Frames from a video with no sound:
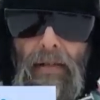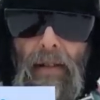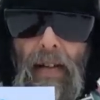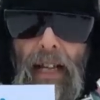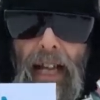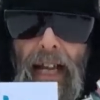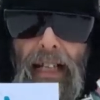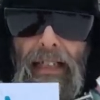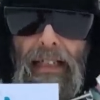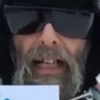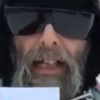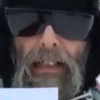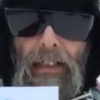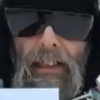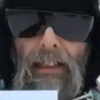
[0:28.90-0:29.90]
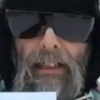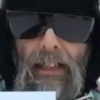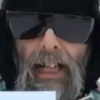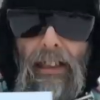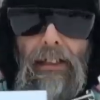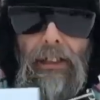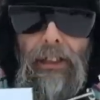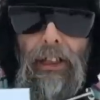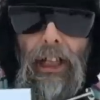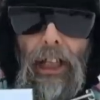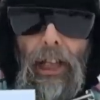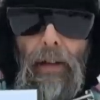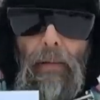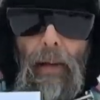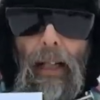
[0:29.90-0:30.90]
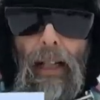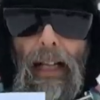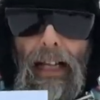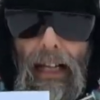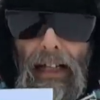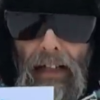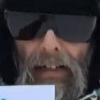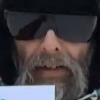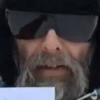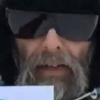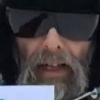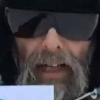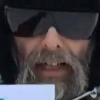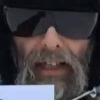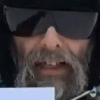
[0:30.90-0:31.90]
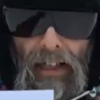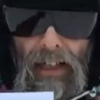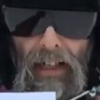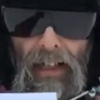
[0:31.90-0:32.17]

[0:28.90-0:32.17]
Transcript: twenty-eight Celsius. That's chilly willy, okay?